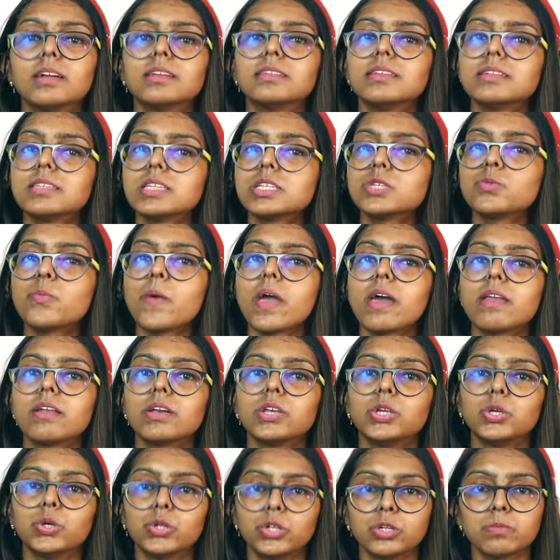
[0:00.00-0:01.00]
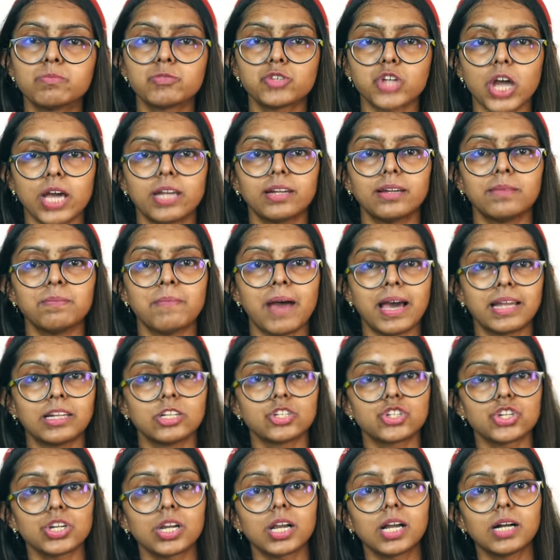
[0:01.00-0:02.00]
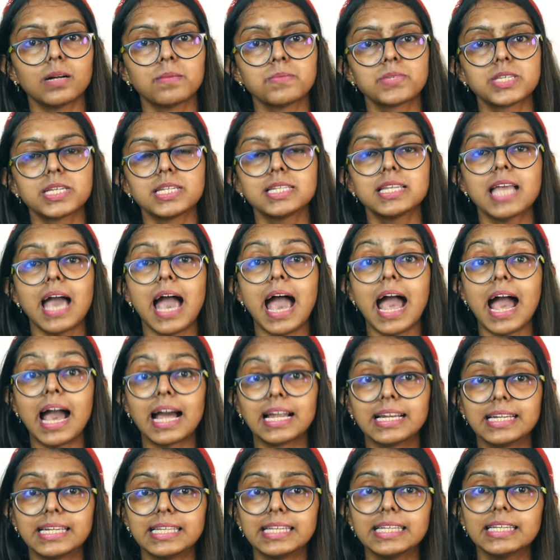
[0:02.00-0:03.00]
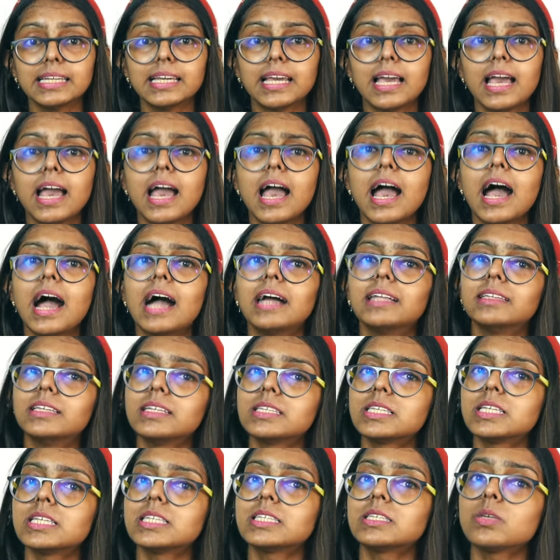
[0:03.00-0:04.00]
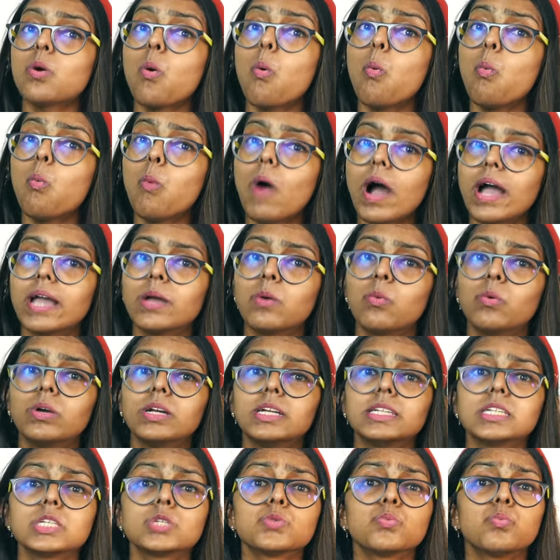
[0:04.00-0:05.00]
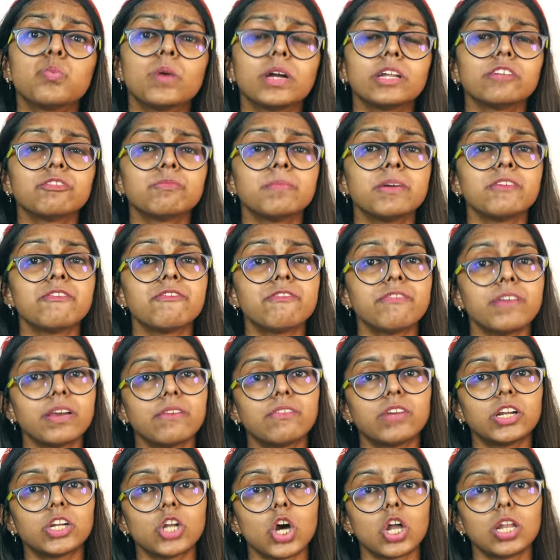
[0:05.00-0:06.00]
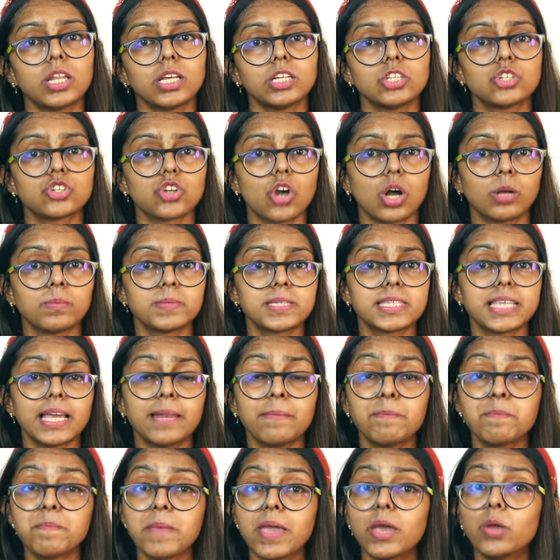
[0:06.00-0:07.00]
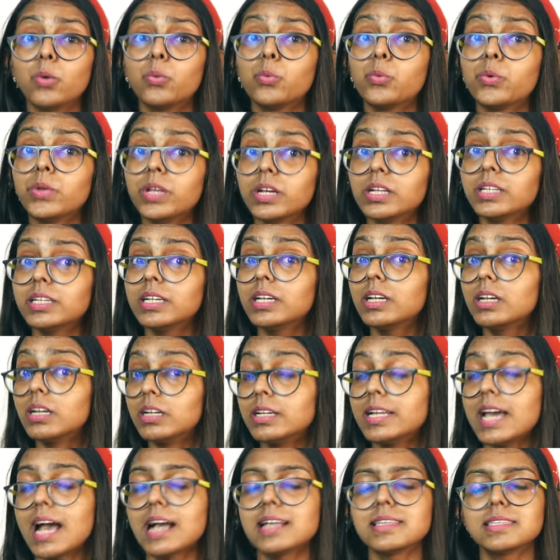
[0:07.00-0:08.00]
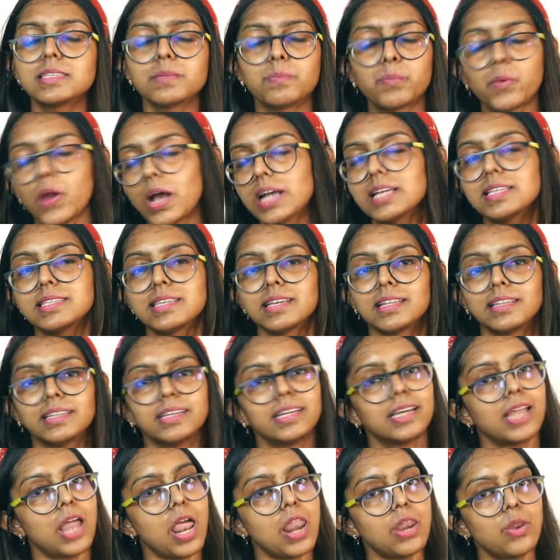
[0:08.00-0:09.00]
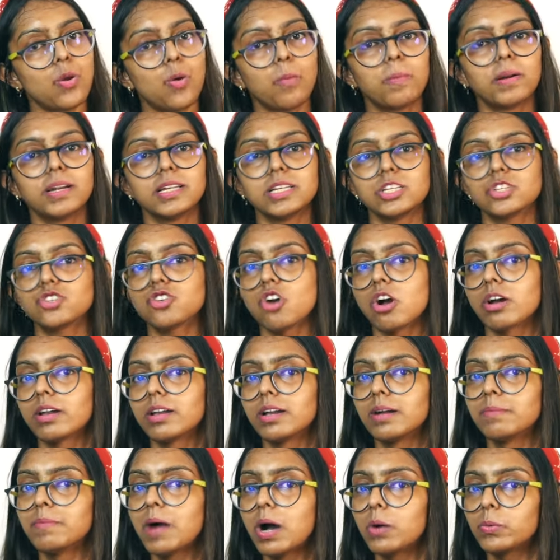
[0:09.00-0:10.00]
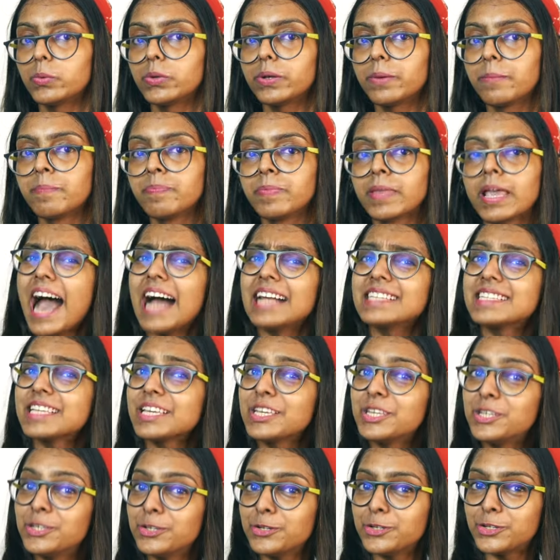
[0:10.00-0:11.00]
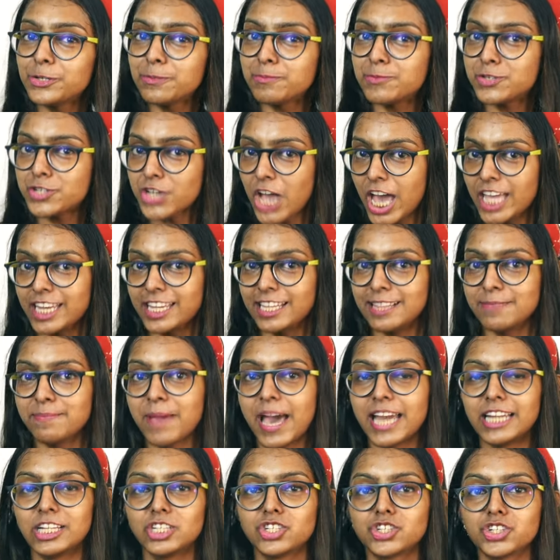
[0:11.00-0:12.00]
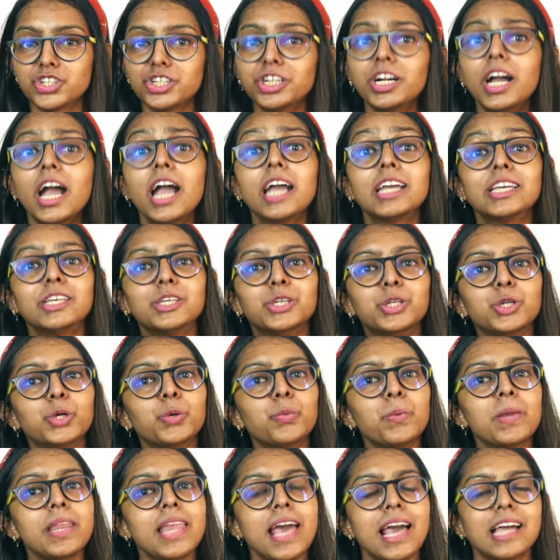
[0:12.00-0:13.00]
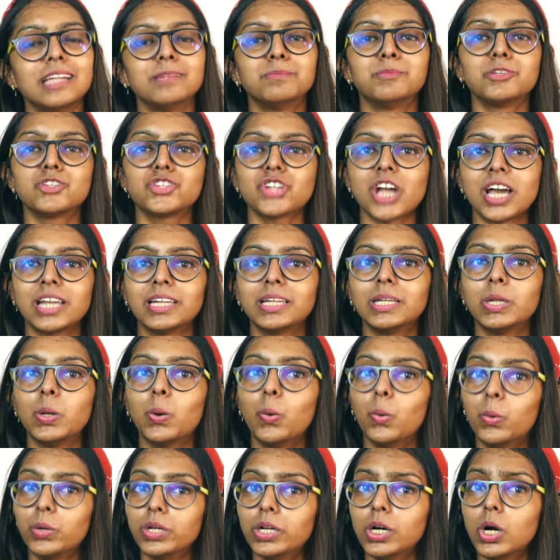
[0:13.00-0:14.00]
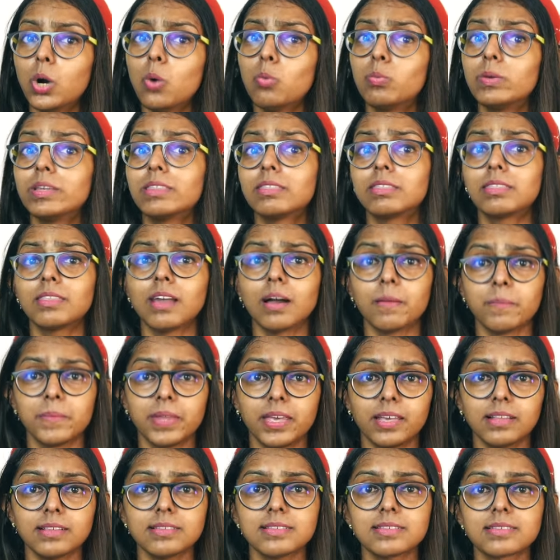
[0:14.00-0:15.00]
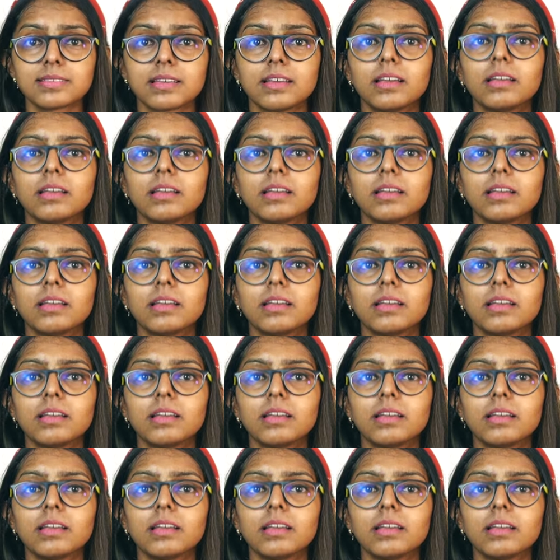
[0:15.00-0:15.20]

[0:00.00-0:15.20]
This is where a YouTube channel manager comes in handy, and this is why it is one of my favorite online shops that pay really good and surprisingly nobody is talking about. As a YouTube channel manager, you will help the channel owner with thumbnails,